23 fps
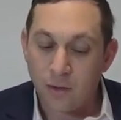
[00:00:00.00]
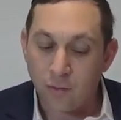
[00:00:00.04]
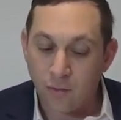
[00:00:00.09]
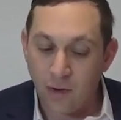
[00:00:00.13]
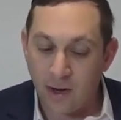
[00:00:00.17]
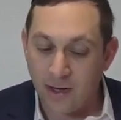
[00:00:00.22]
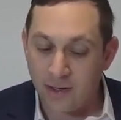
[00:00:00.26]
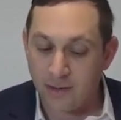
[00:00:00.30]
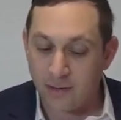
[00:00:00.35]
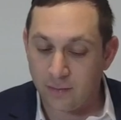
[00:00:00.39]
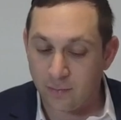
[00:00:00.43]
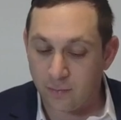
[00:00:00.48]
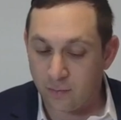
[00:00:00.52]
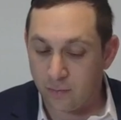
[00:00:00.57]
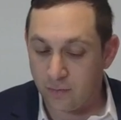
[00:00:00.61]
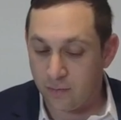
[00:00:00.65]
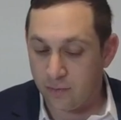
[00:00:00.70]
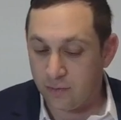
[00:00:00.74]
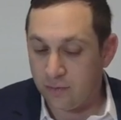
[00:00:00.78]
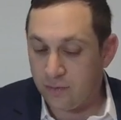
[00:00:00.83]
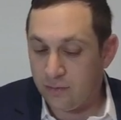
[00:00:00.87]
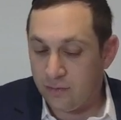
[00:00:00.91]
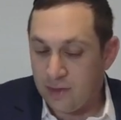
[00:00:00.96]
right?
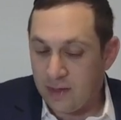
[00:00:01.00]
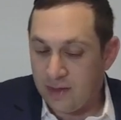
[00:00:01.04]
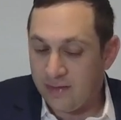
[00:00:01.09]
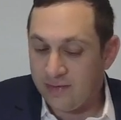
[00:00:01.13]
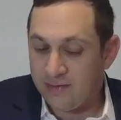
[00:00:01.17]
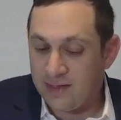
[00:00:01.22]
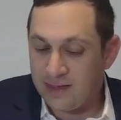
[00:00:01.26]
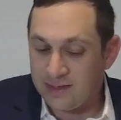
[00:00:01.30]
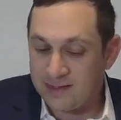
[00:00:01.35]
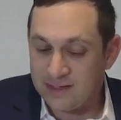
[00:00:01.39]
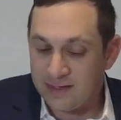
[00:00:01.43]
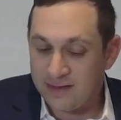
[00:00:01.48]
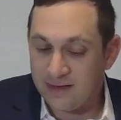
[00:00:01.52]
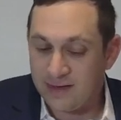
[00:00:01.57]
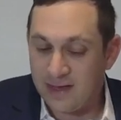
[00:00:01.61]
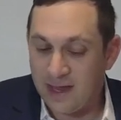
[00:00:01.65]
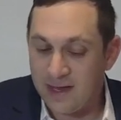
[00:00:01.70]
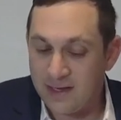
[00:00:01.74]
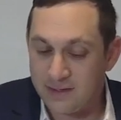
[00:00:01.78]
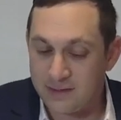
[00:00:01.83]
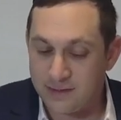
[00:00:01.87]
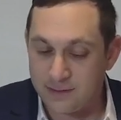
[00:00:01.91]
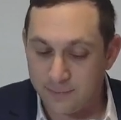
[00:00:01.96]
That, that's not the
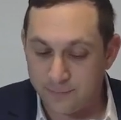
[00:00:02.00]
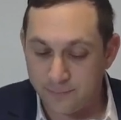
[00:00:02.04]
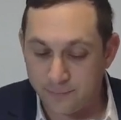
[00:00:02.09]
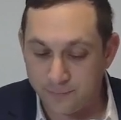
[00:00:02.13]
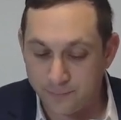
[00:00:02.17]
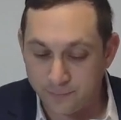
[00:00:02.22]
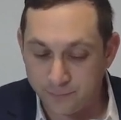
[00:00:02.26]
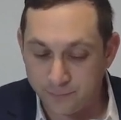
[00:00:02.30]
case.